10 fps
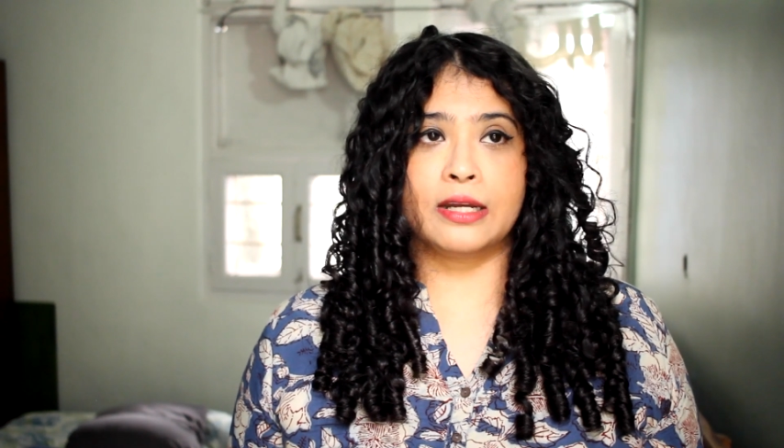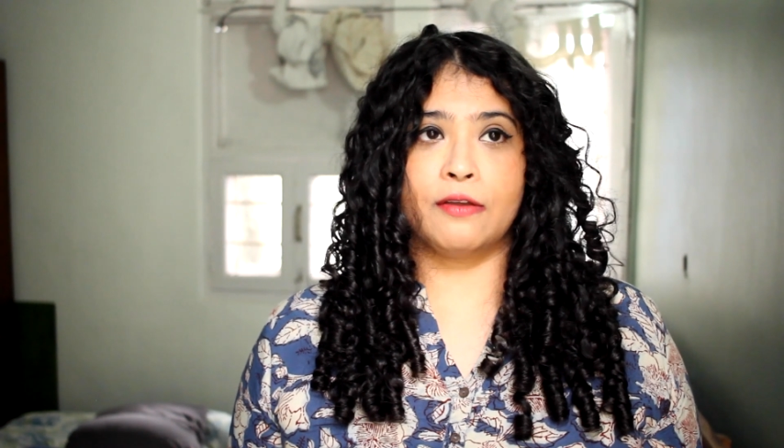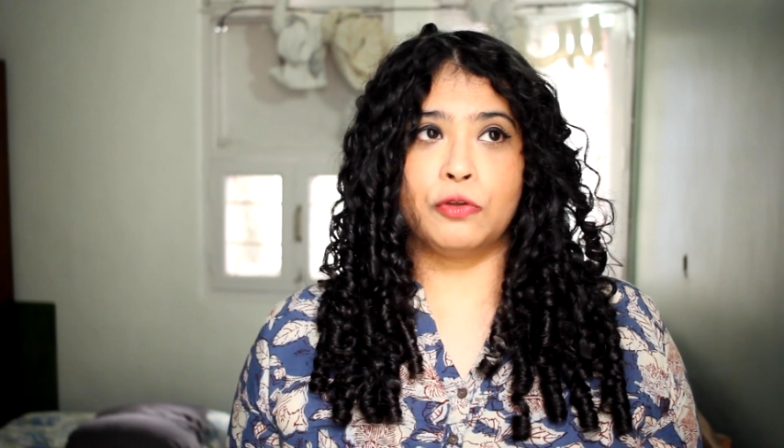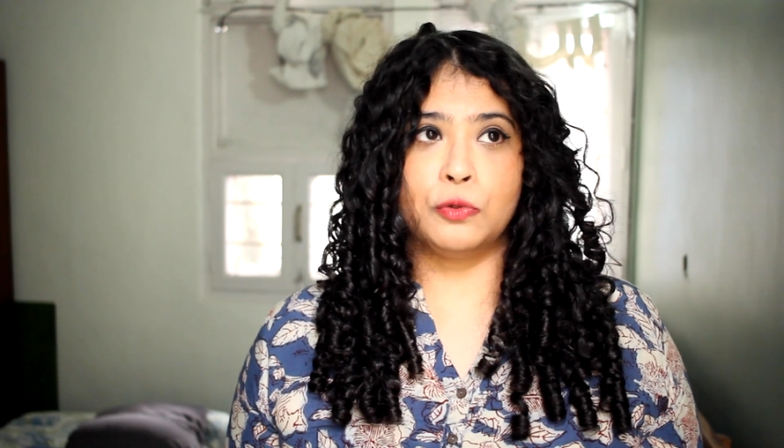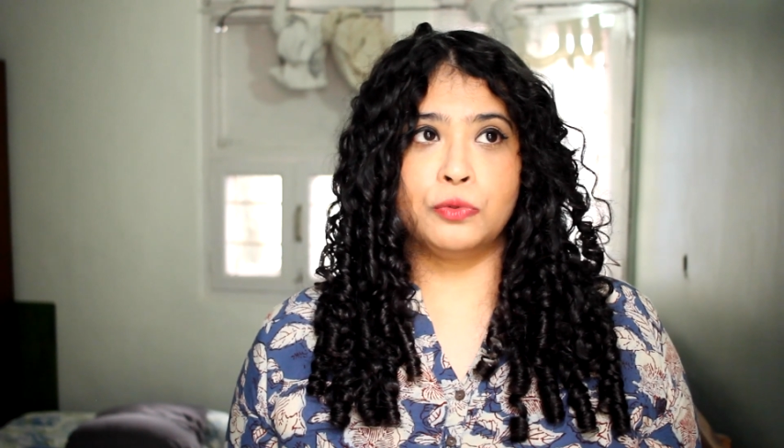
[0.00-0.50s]
that
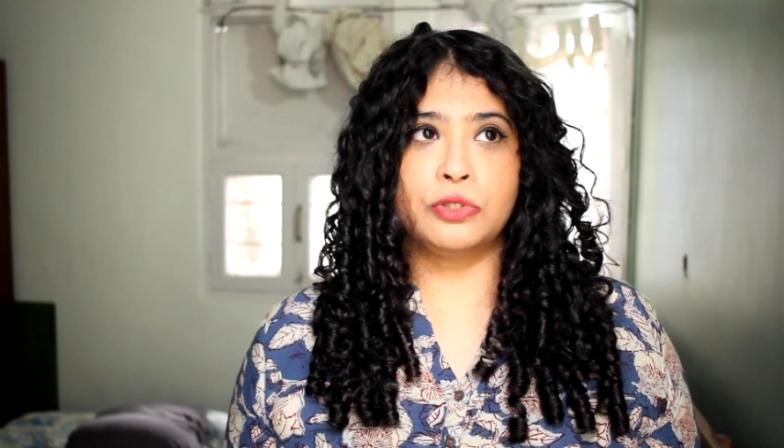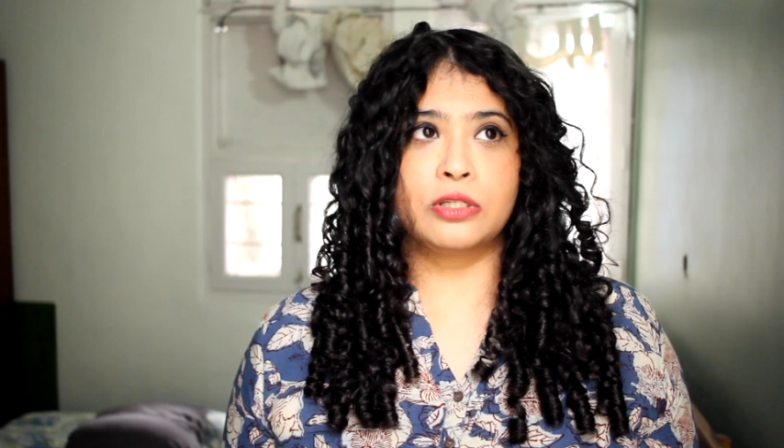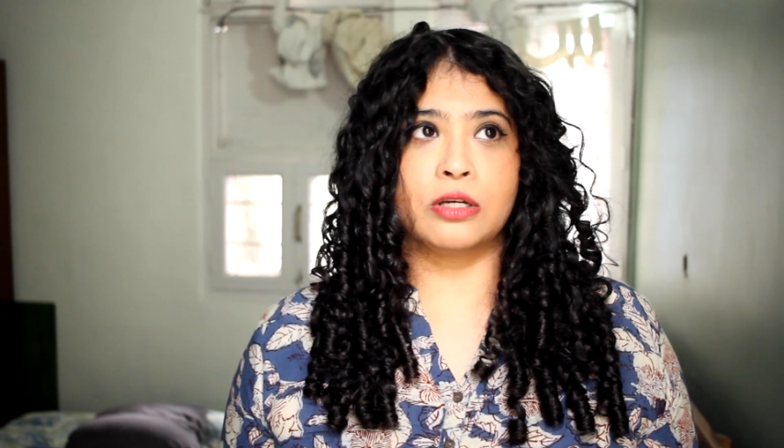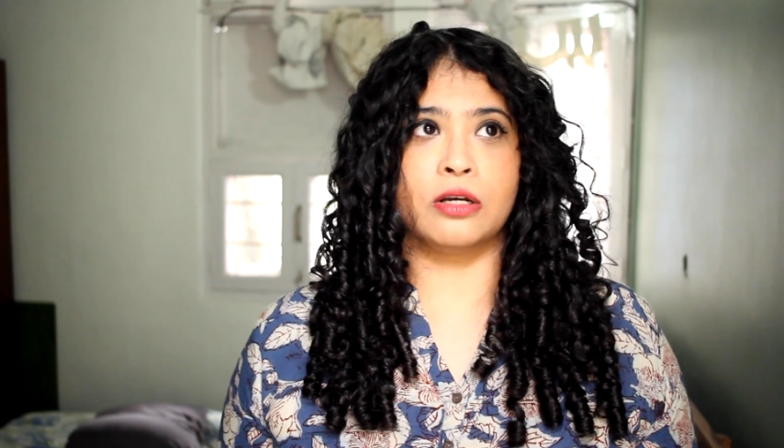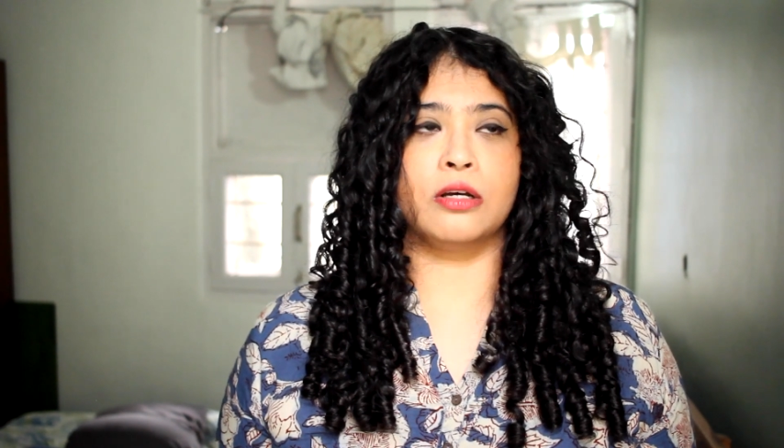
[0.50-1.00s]
I've
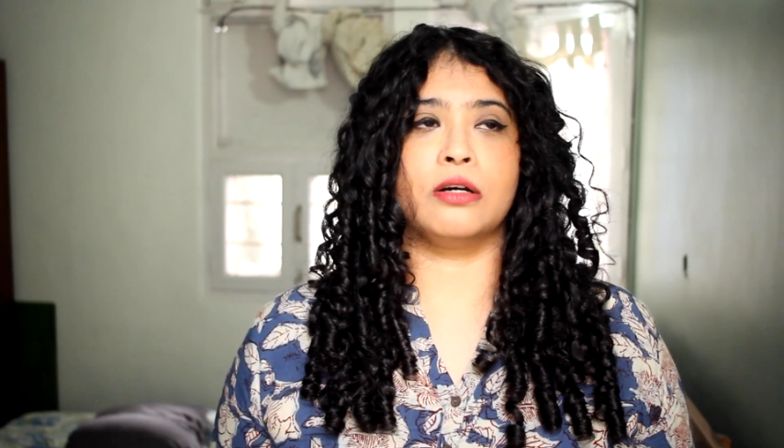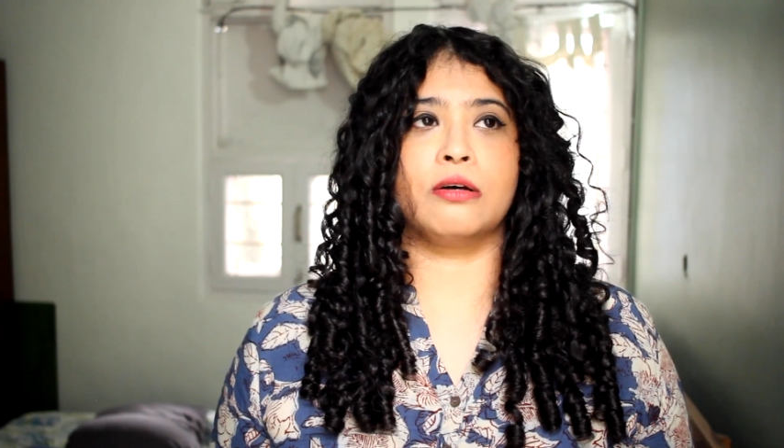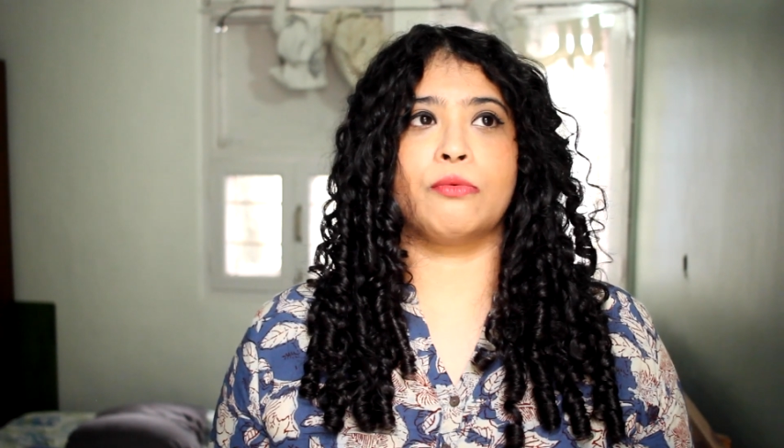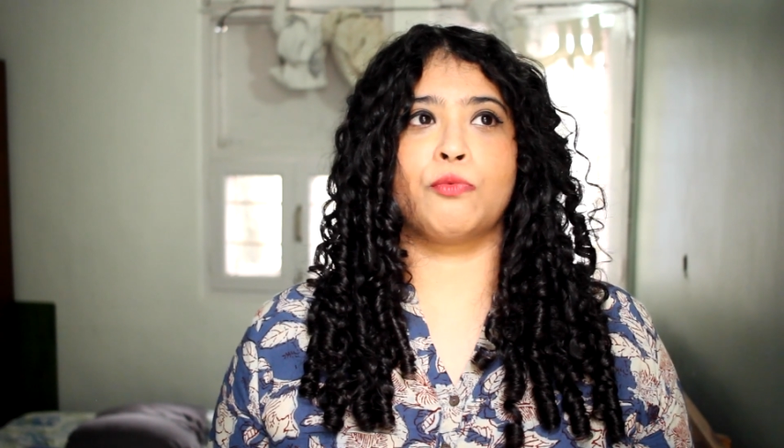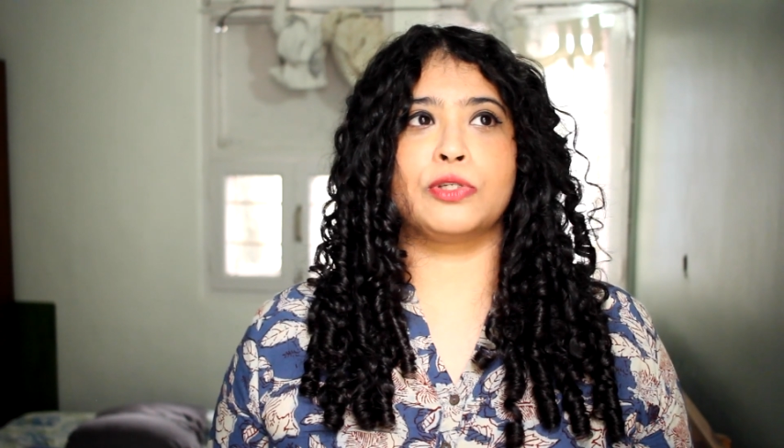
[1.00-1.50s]
used
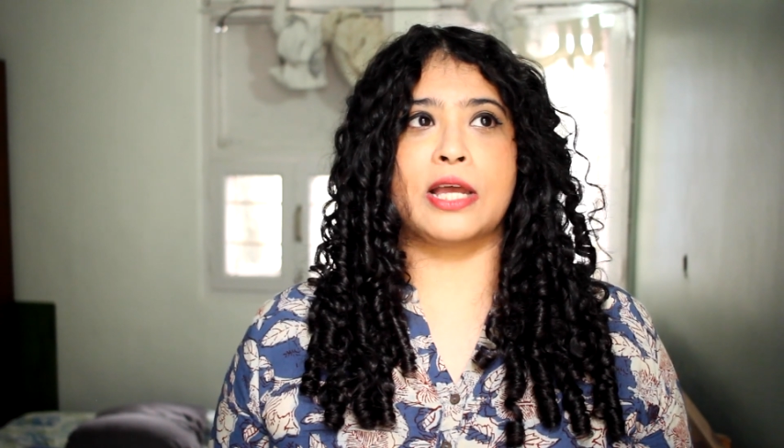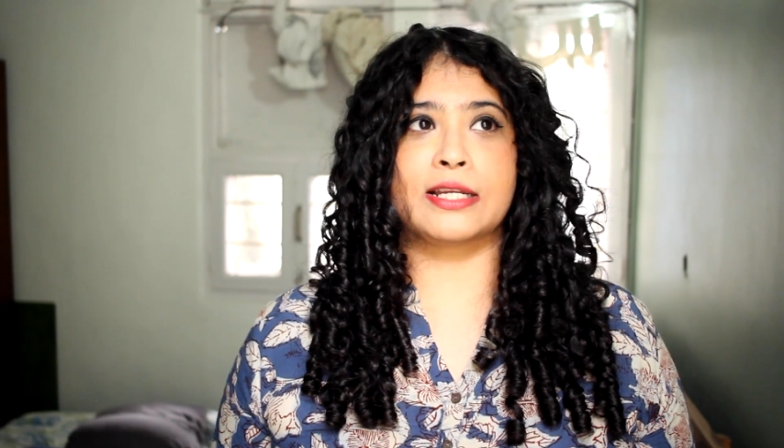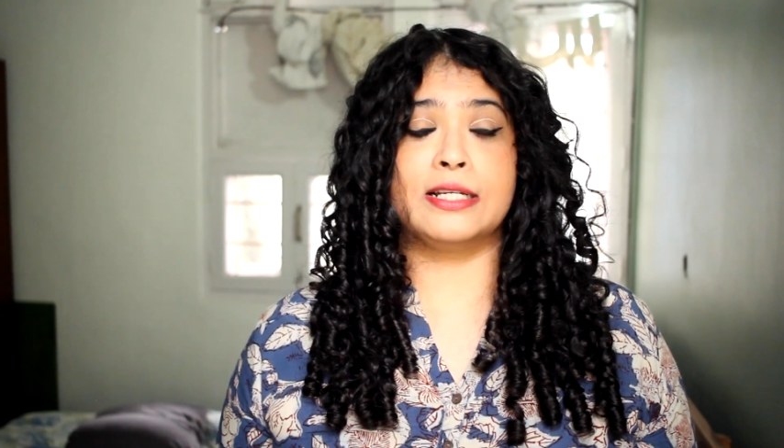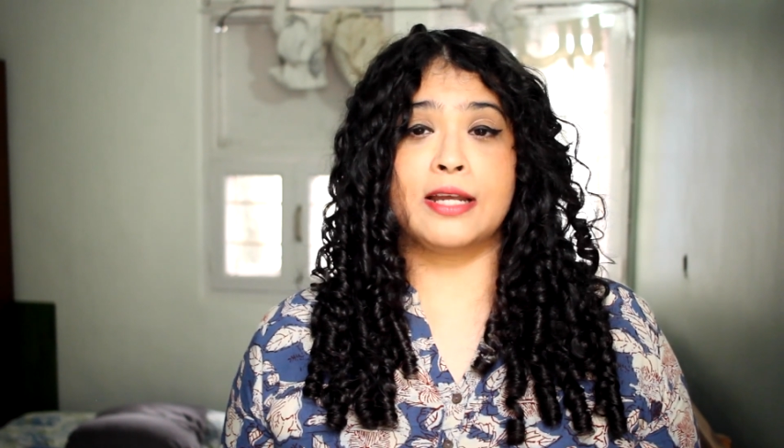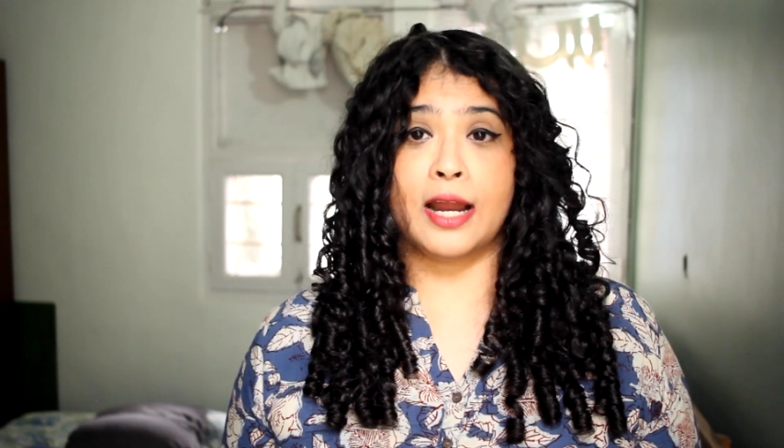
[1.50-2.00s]
was actually